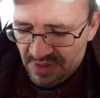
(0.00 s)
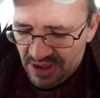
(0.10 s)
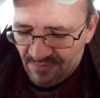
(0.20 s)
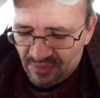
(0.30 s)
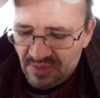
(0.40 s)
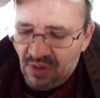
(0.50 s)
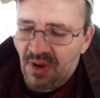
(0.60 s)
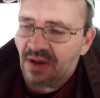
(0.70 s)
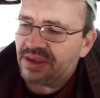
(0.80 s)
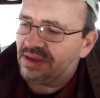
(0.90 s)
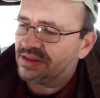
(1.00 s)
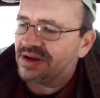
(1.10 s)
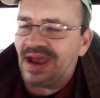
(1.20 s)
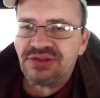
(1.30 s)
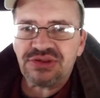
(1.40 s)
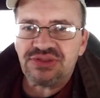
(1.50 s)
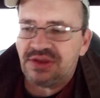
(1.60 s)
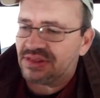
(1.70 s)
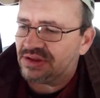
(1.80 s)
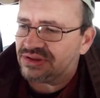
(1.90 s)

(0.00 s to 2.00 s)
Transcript: in from Milwaukee. And the nicest thing they